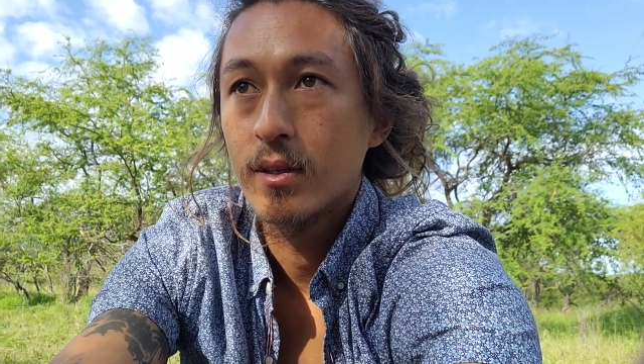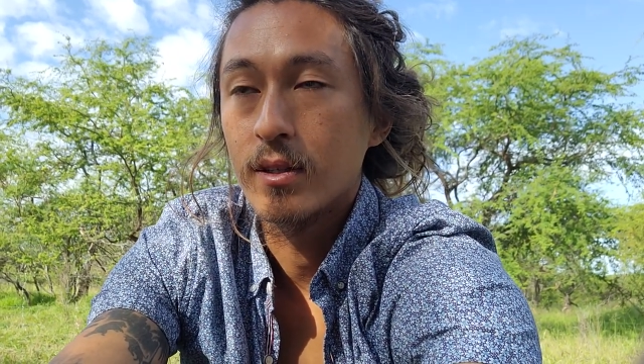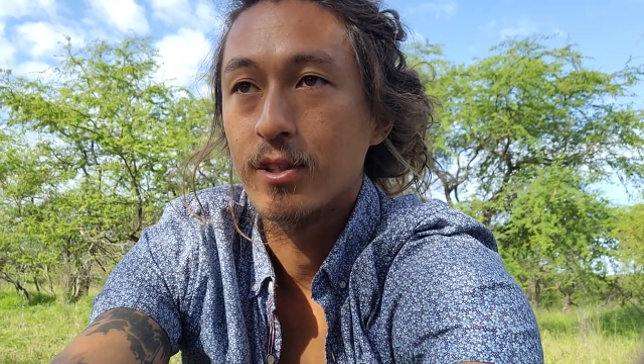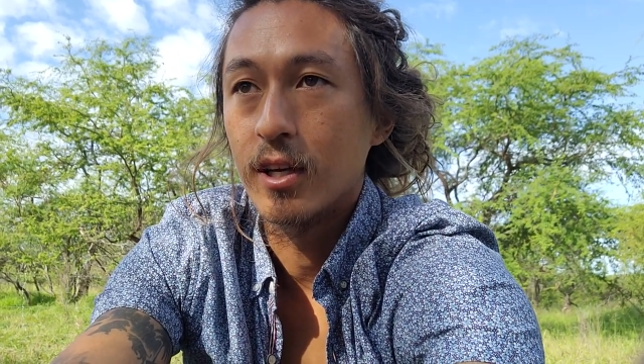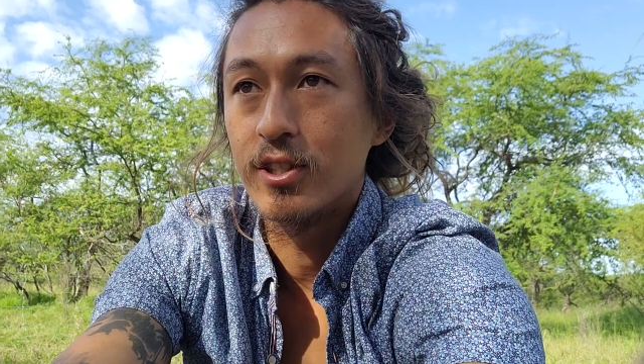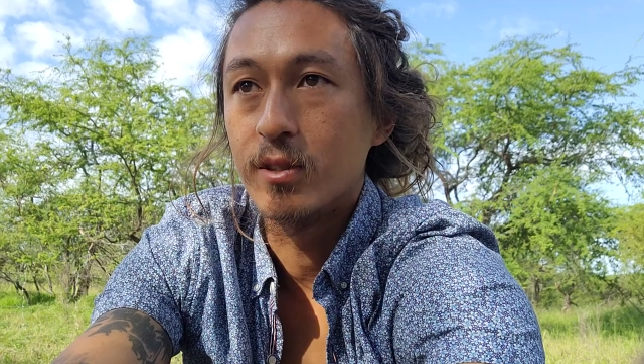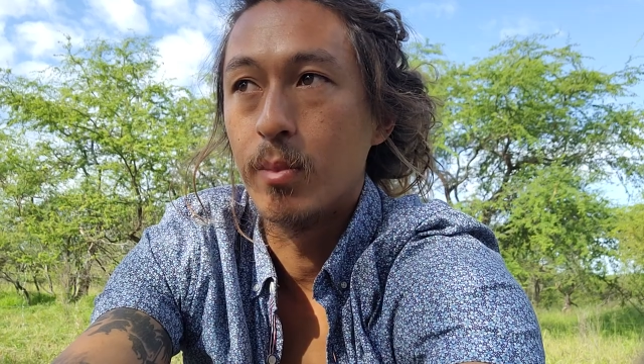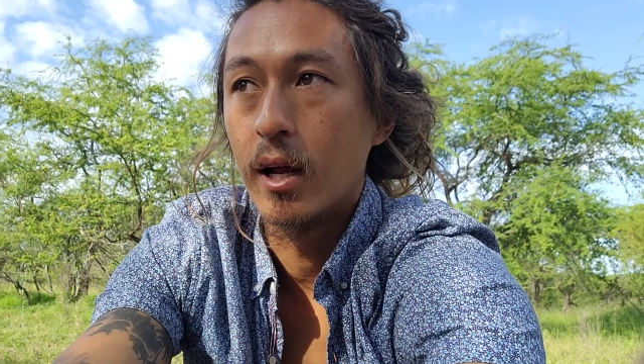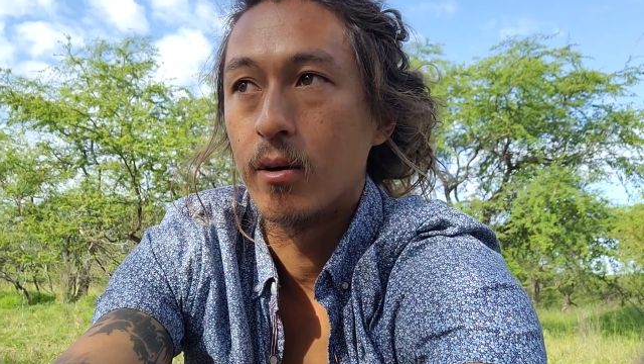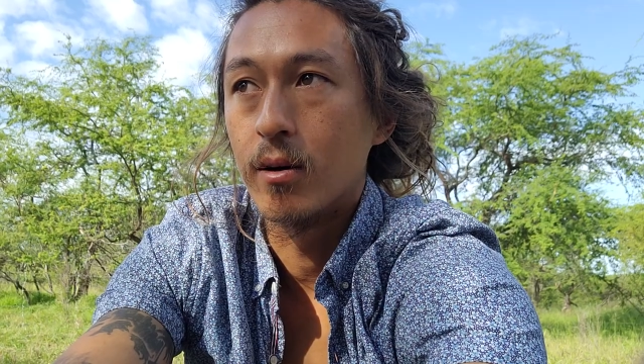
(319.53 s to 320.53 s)
just
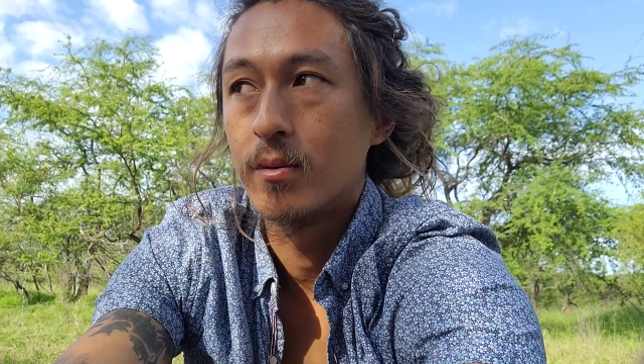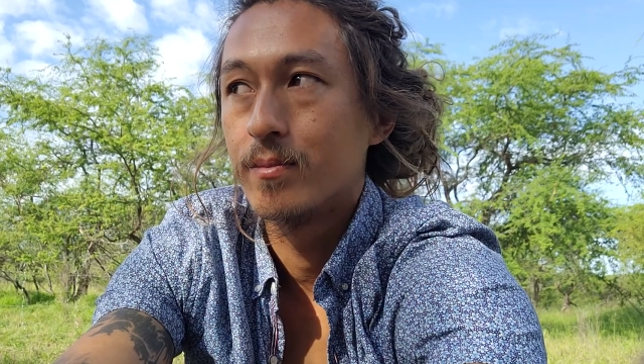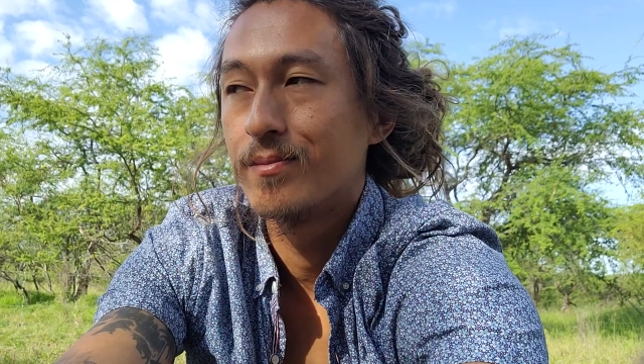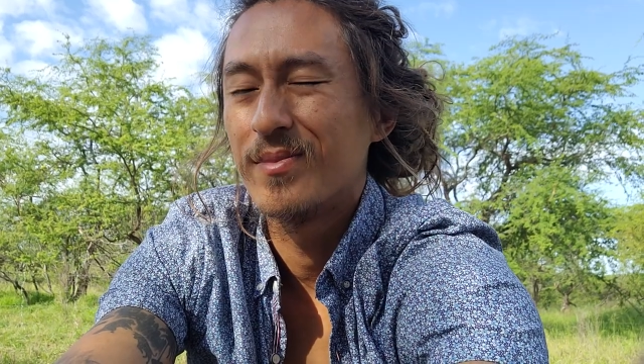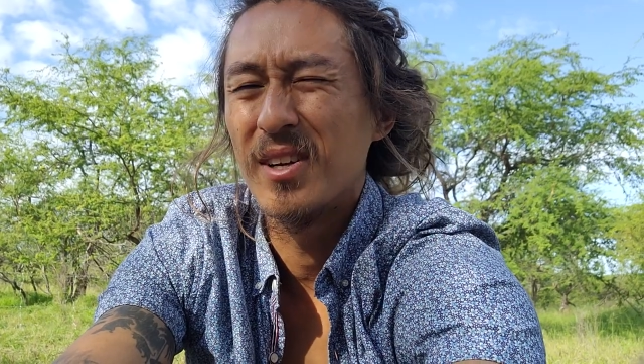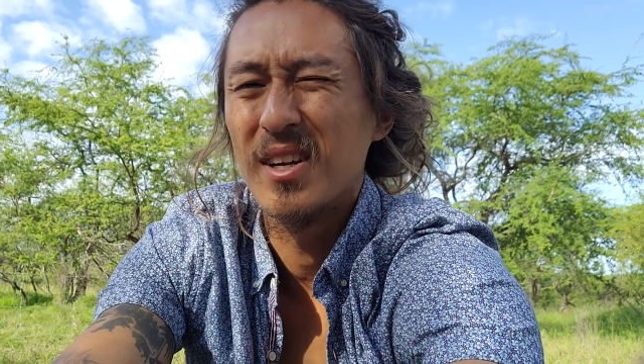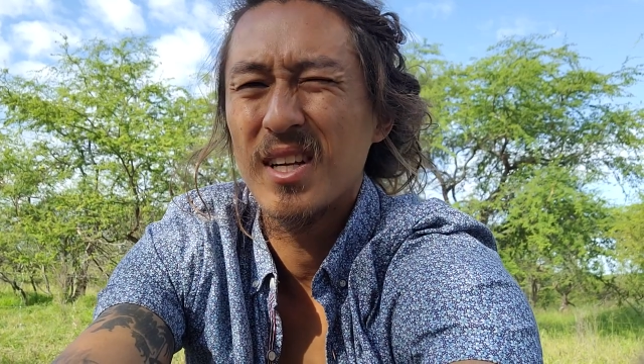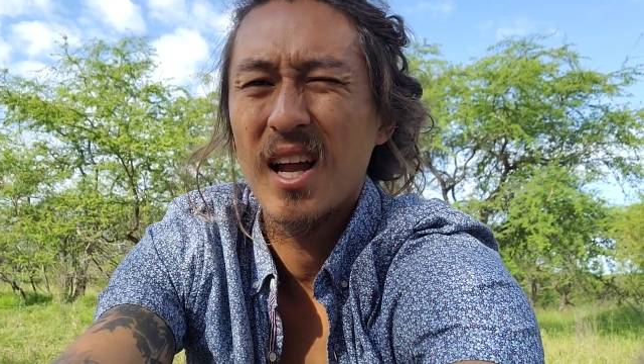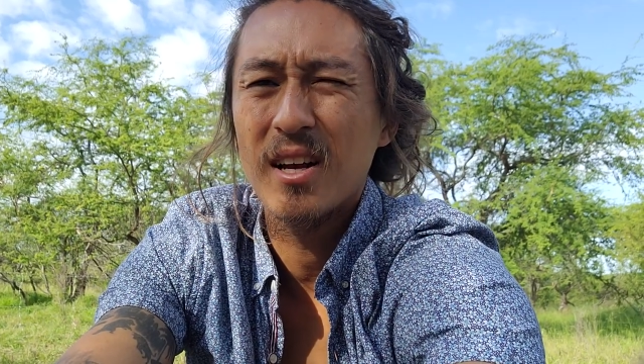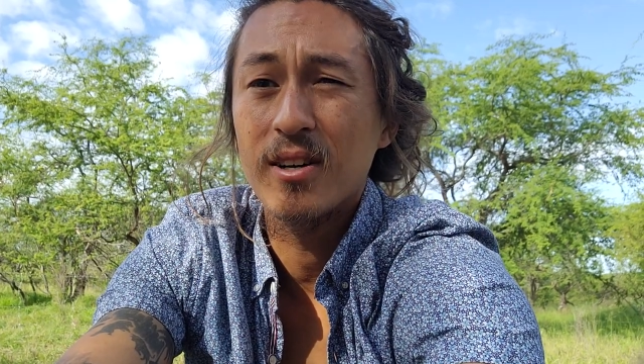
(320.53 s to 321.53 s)
better. And
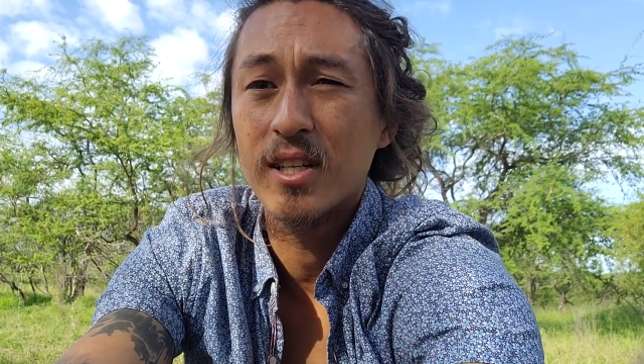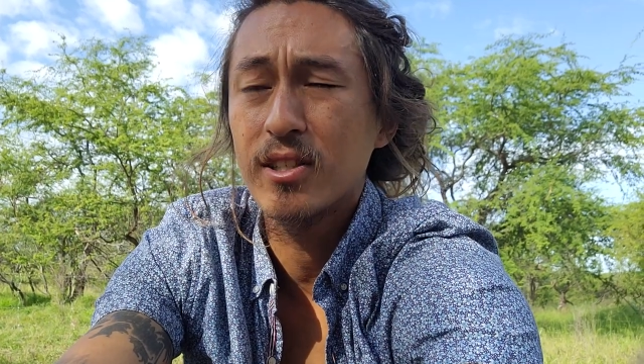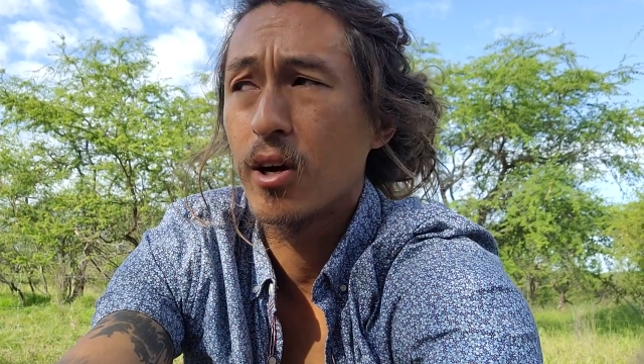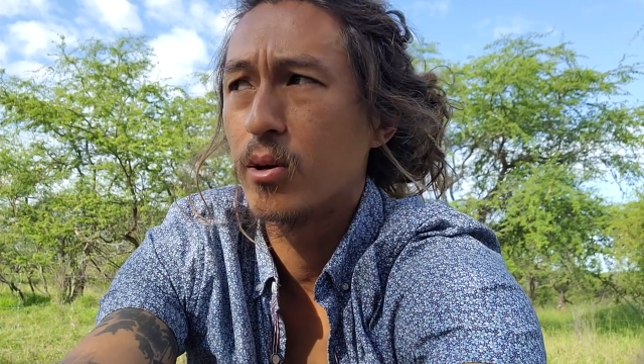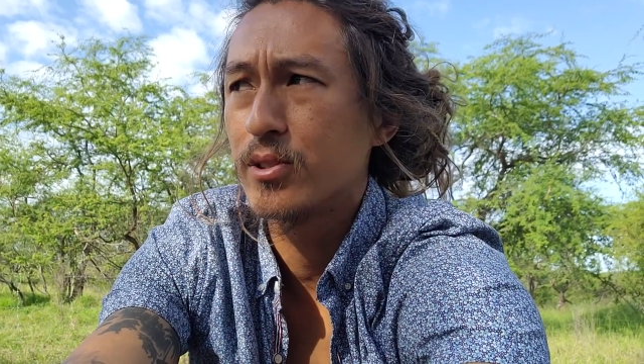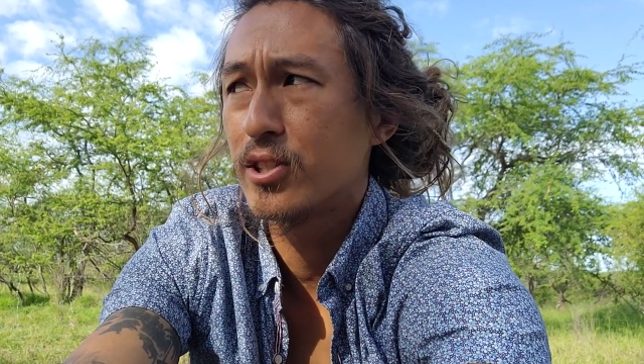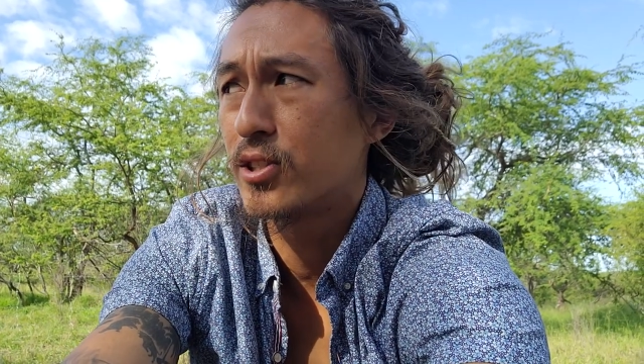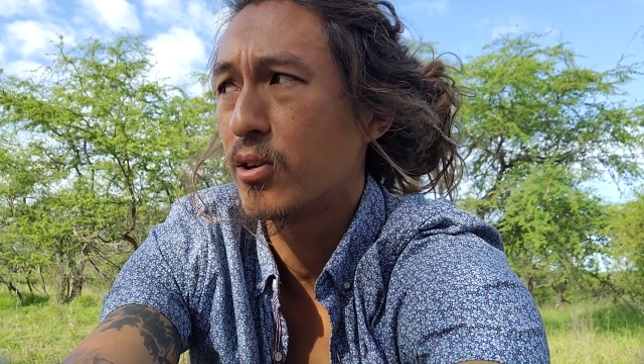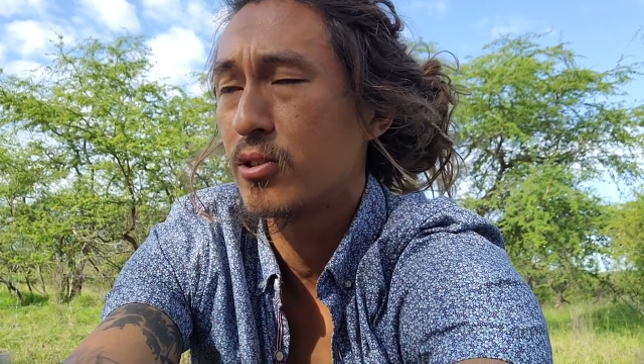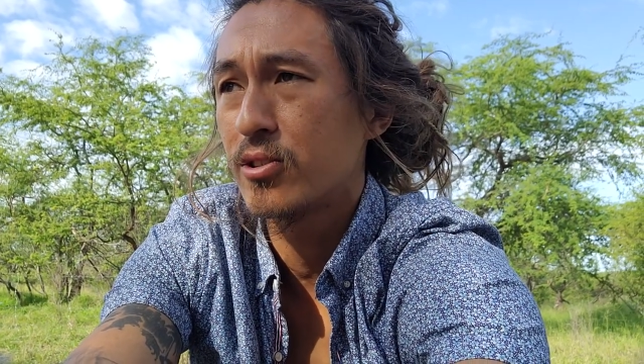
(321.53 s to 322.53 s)
again, like, it's just
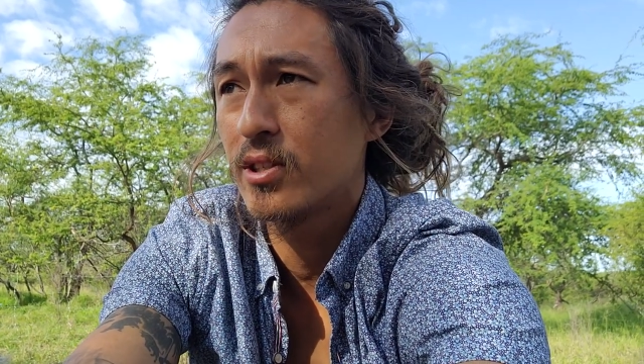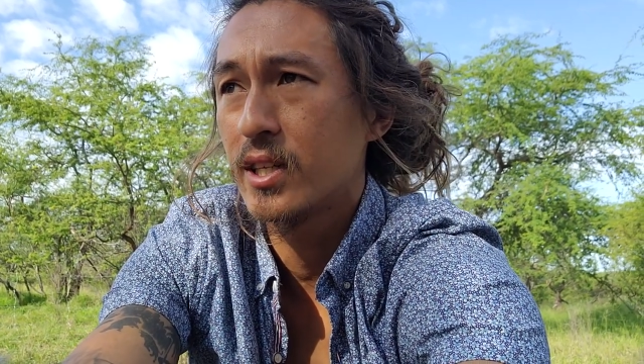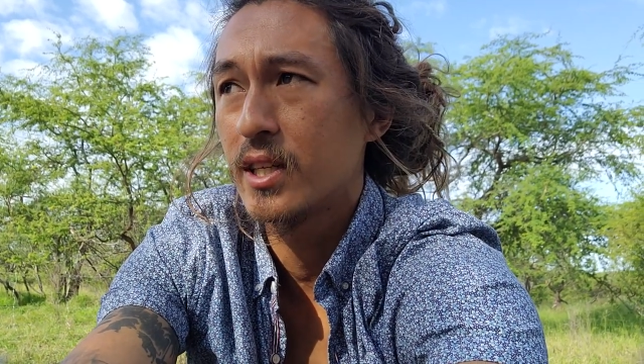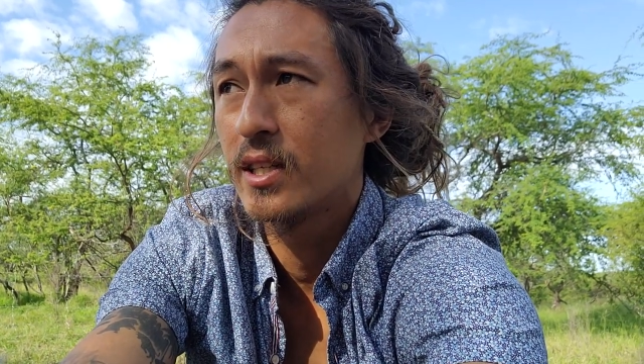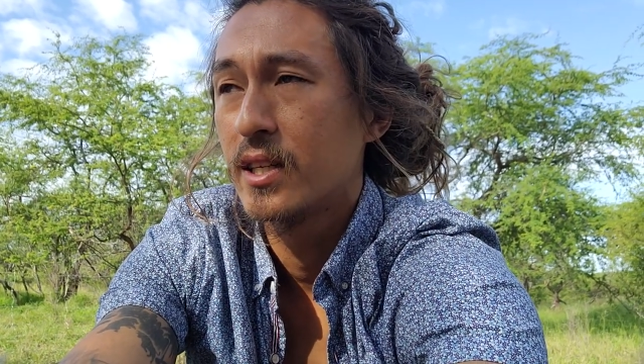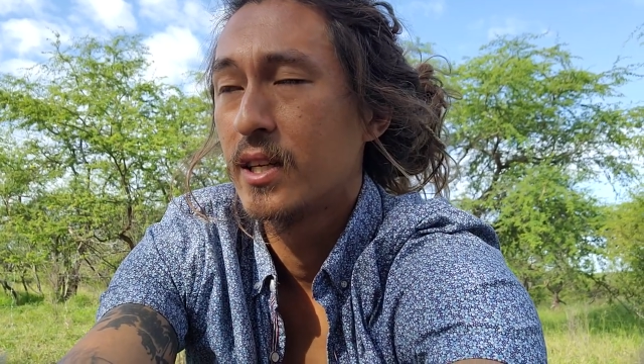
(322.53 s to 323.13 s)
socially,